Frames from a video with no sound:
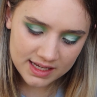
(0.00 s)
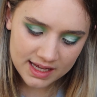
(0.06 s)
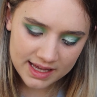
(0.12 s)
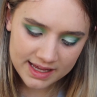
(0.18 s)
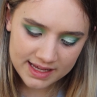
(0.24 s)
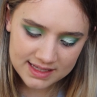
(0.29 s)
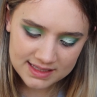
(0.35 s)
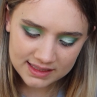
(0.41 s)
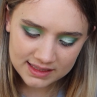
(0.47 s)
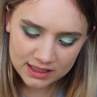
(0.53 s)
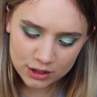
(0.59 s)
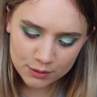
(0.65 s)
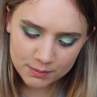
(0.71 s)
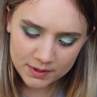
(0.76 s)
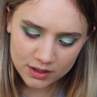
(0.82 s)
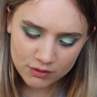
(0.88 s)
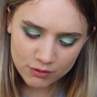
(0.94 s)
It is a little
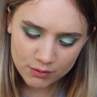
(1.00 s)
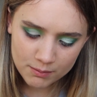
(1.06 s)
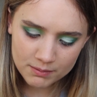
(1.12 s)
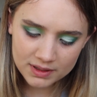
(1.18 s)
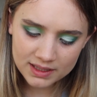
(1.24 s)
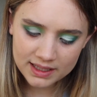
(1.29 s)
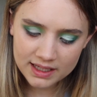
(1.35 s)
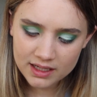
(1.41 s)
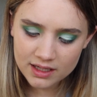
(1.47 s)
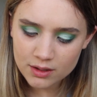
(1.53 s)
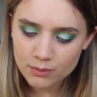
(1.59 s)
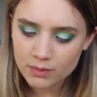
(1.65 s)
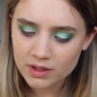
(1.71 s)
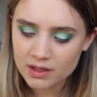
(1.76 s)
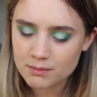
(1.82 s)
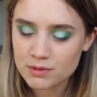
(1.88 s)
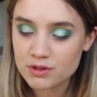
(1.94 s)
bit crumbly
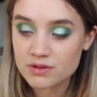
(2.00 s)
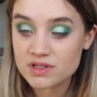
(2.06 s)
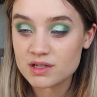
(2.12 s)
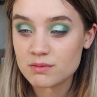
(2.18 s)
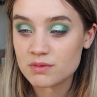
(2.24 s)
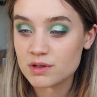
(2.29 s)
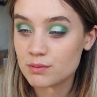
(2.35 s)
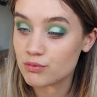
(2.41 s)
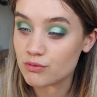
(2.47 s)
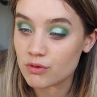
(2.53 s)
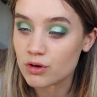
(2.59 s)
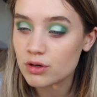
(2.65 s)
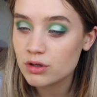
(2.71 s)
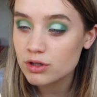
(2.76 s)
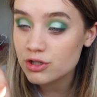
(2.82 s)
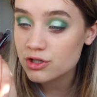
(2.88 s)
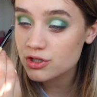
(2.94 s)
when I'm using it with a
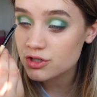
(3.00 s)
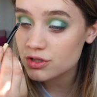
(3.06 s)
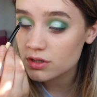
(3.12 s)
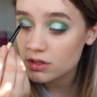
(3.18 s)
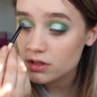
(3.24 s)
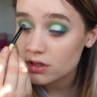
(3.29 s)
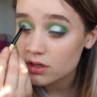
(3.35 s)
brush,